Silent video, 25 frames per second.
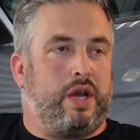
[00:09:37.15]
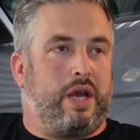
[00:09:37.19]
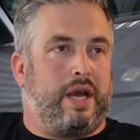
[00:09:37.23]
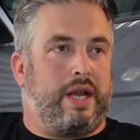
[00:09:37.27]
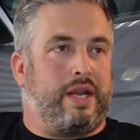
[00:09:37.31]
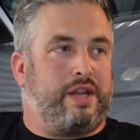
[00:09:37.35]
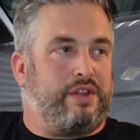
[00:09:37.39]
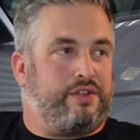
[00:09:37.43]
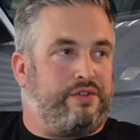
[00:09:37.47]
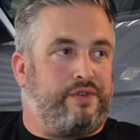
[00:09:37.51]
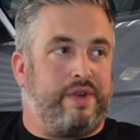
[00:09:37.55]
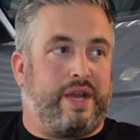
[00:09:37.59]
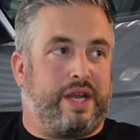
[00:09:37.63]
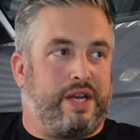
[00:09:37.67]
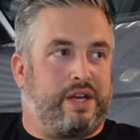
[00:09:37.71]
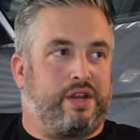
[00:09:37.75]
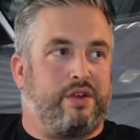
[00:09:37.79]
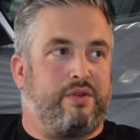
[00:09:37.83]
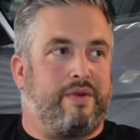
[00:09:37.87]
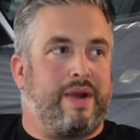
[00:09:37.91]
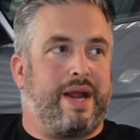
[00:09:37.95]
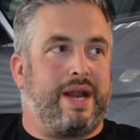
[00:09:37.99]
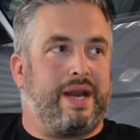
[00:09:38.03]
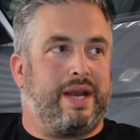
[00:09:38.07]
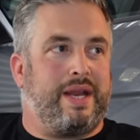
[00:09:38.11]
and it's fitted
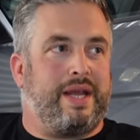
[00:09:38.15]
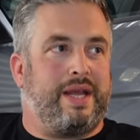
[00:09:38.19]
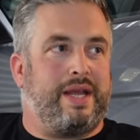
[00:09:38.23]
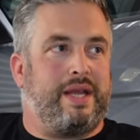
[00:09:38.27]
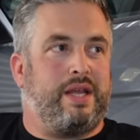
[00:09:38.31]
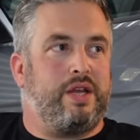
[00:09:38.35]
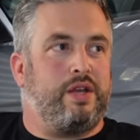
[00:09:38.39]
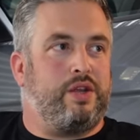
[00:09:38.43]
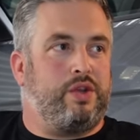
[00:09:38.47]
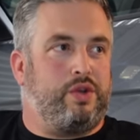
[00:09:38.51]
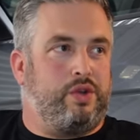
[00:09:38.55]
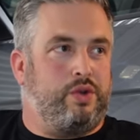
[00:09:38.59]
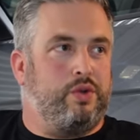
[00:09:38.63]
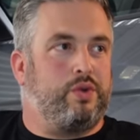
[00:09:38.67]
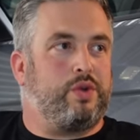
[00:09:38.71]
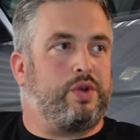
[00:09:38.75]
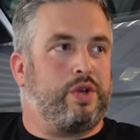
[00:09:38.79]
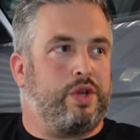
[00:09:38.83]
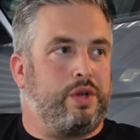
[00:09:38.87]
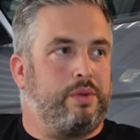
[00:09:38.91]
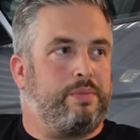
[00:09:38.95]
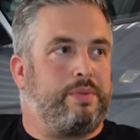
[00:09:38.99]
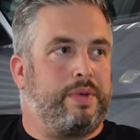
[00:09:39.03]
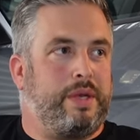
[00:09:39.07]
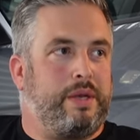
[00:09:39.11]
correctly, you're
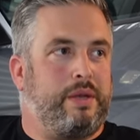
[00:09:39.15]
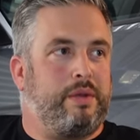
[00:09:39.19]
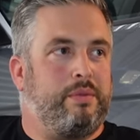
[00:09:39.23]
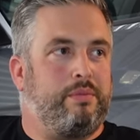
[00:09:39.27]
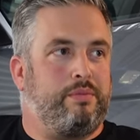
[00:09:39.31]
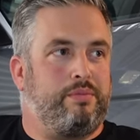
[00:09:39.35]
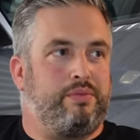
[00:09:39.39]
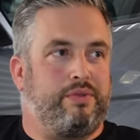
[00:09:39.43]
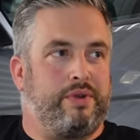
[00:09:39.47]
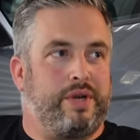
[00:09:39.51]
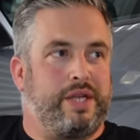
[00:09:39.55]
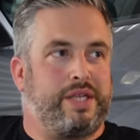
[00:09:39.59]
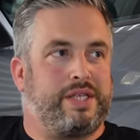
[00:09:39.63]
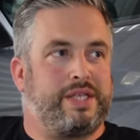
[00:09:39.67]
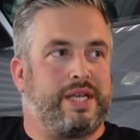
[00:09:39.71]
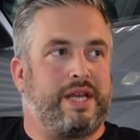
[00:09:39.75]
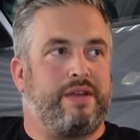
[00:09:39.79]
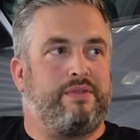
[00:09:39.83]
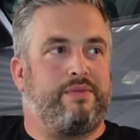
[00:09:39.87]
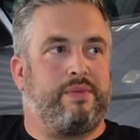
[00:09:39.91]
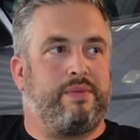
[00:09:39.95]
going to be pretty safe.